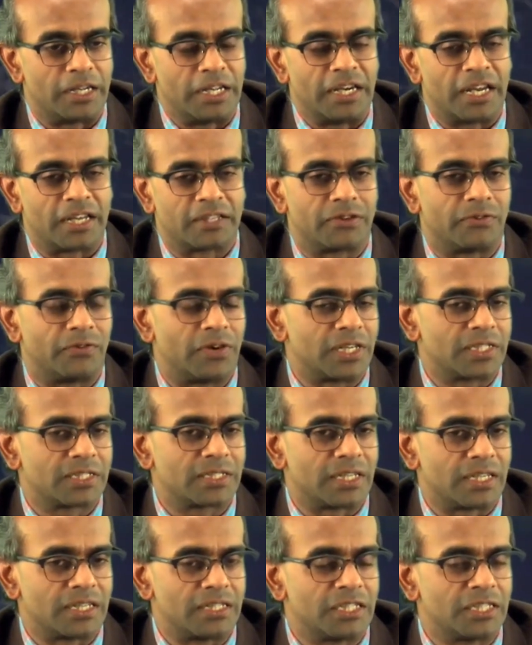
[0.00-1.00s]
In other
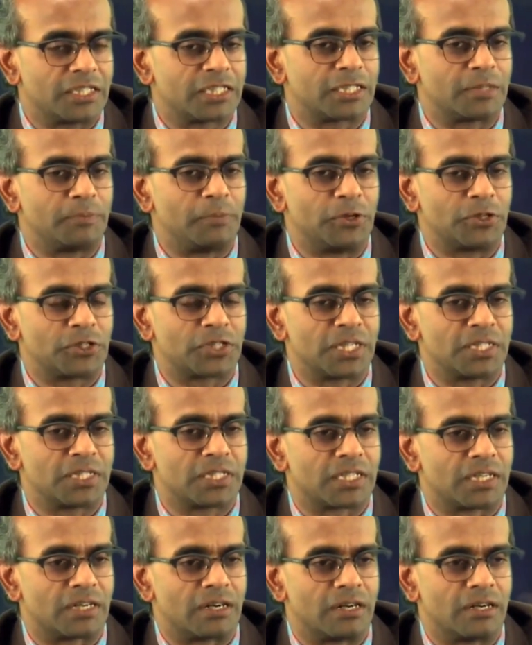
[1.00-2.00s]
words, the
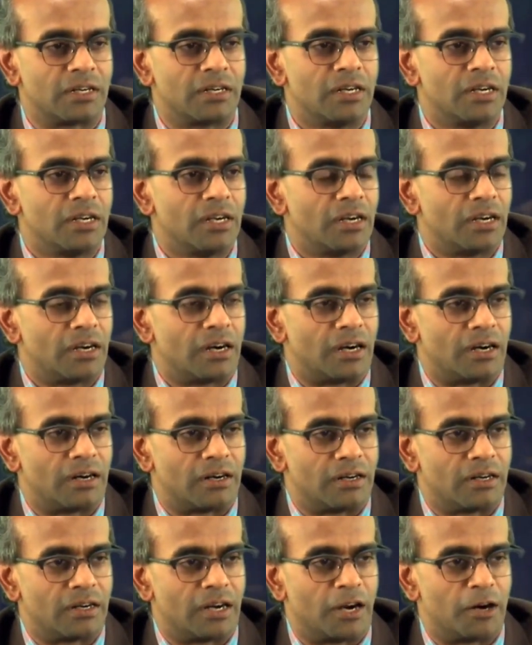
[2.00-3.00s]
distributions are
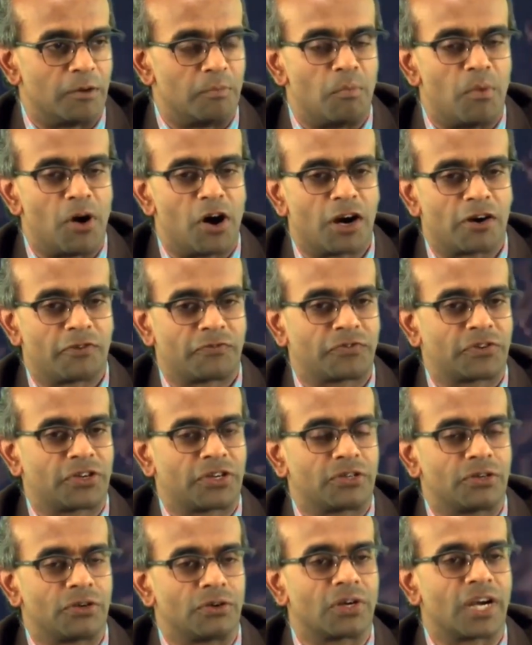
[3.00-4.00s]

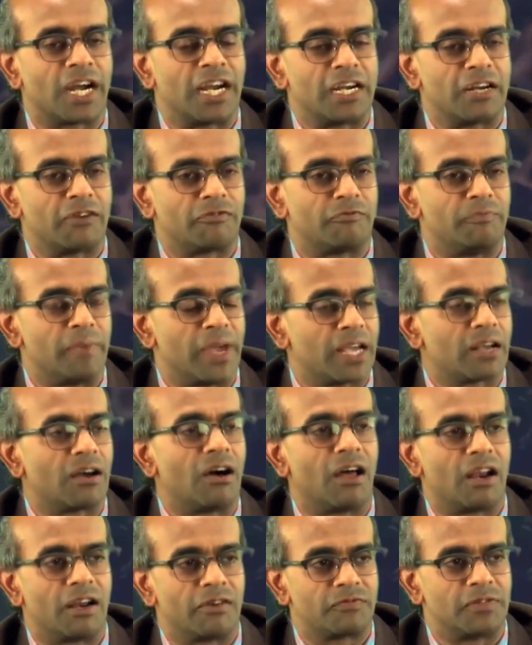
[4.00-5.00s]
morphed to kind of make
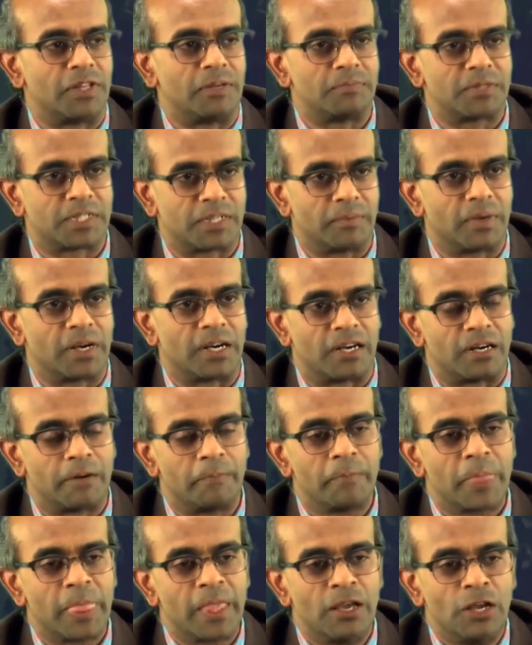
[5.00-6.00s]
all of them similar.
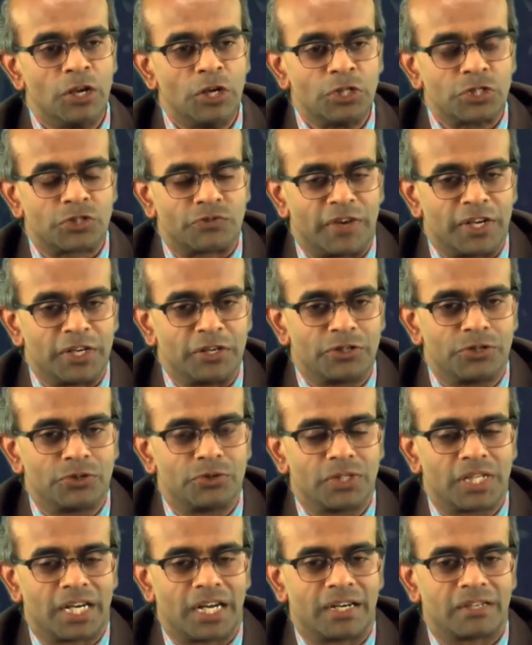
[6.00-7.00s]
So when you
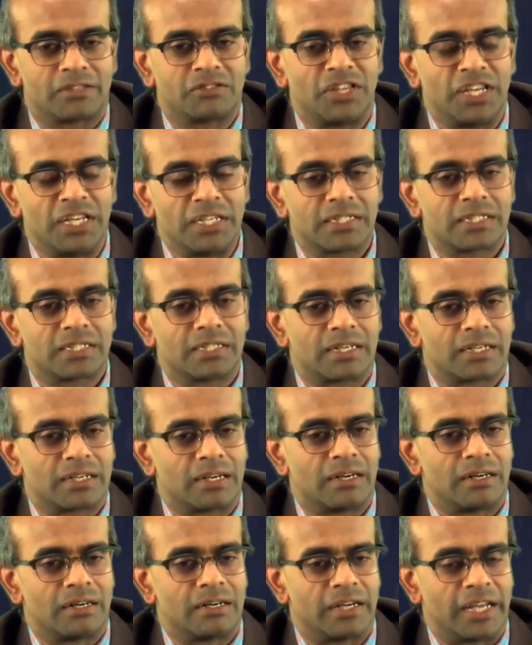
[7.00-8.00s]
do that, things that
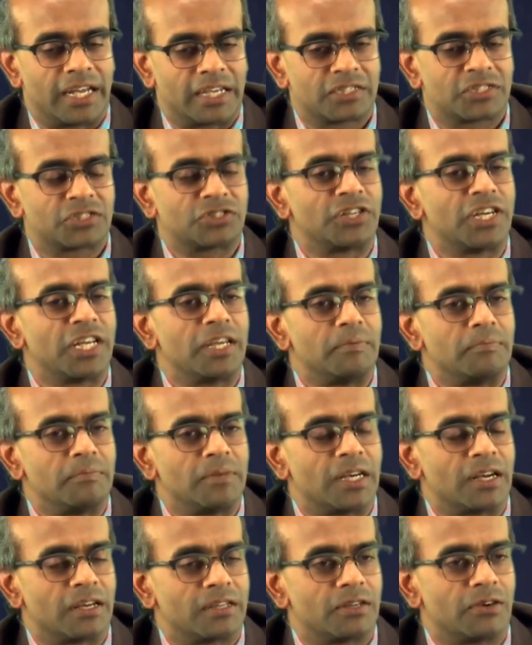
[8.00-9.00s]
are
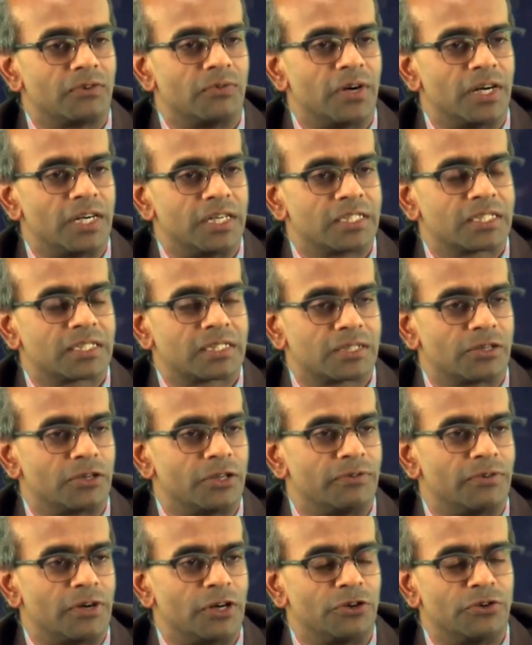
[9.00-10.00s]
extreme, in other words, so
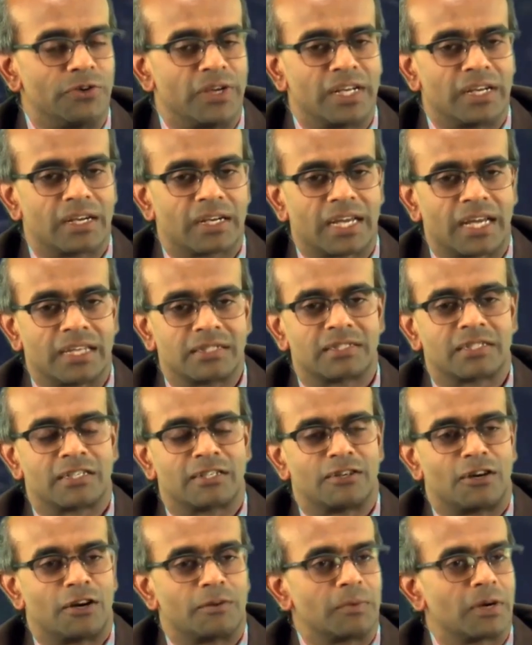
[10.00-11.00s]
you were doing a
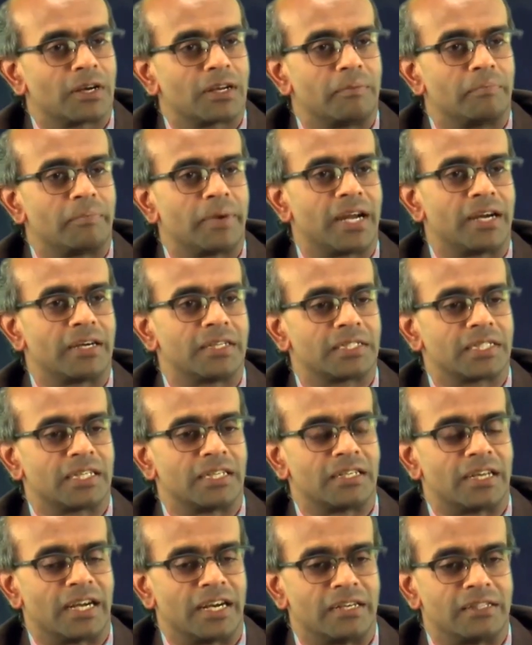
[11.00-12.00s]
cancer normal
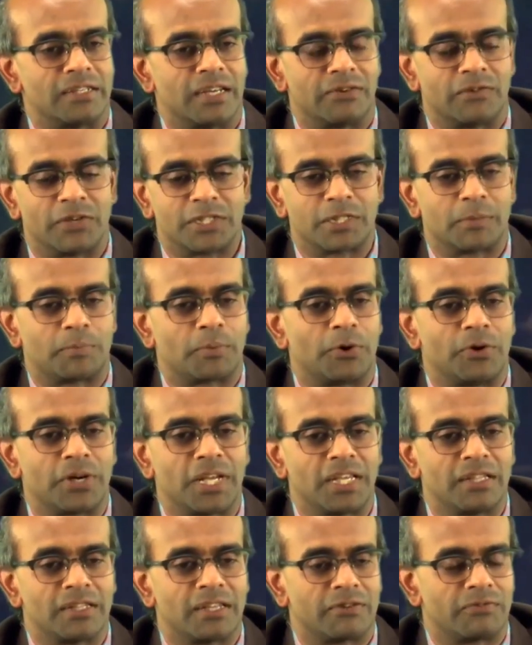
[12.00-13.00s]
comparison and there was a
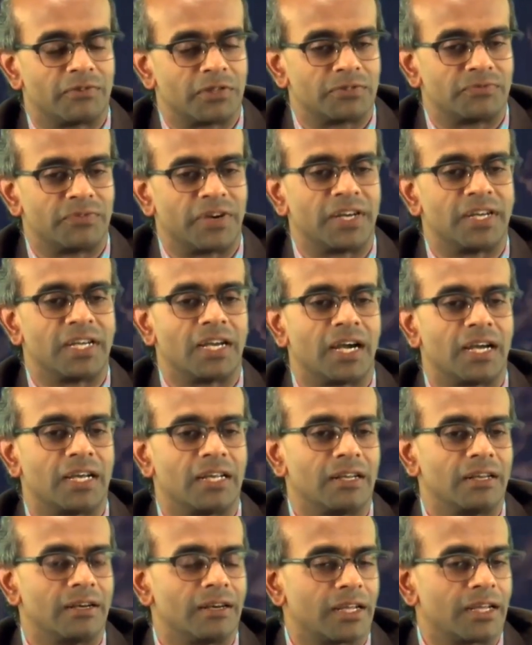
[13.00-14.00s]
protein that was very
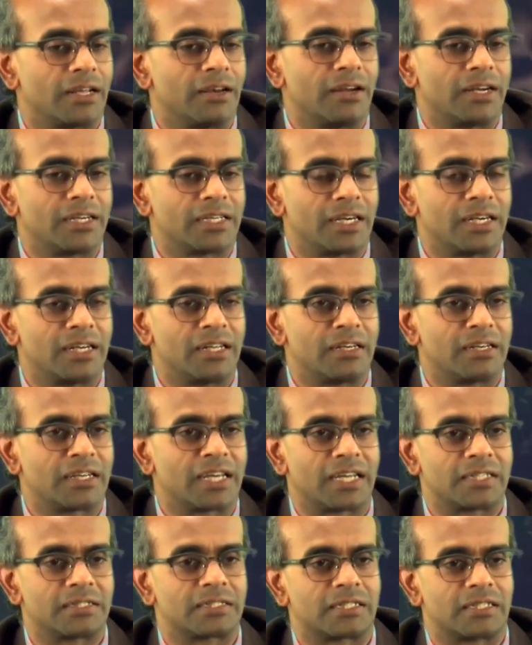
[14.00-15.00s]
highly regulated in
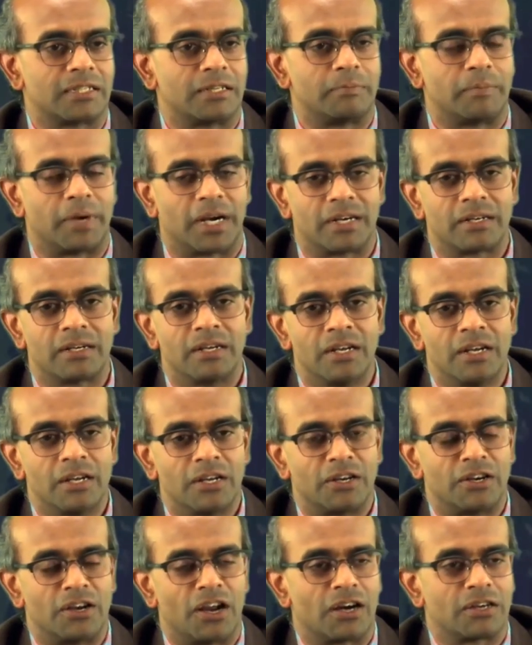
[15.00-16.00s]
cancer, but
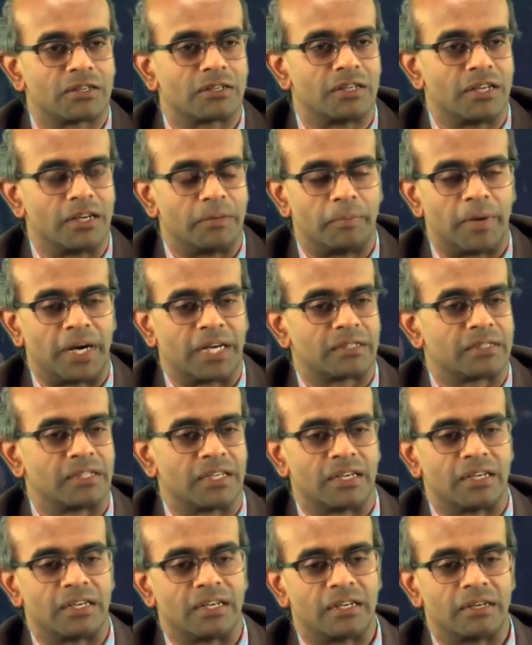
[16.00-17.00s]

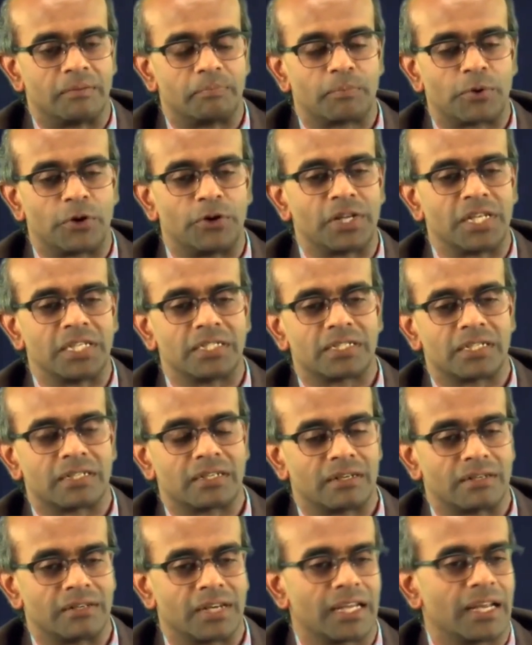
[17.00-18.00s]
the proteins
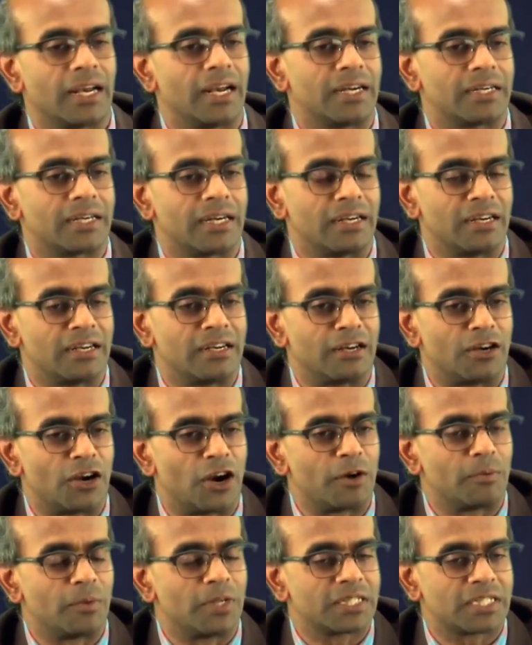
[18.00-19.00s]
that are regulated in a
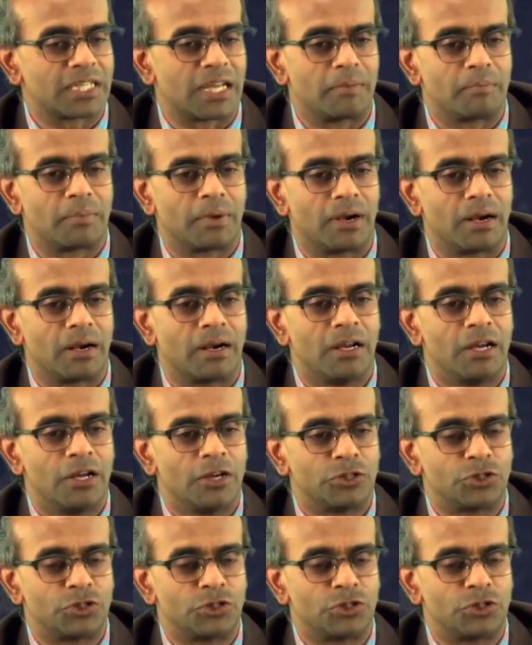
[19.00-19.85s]
normal sample